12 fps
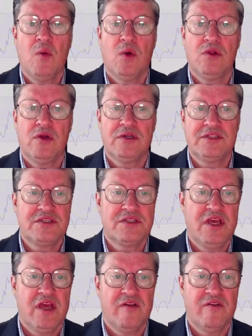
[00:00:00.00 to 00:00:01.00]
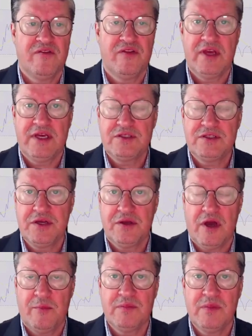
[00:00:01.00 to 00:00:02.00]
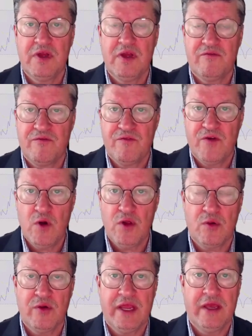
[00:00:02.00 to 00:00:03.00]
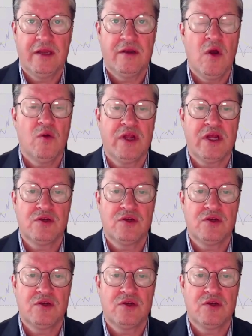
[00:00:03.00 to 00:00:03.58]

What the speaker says: We'll look to see if things can come further in,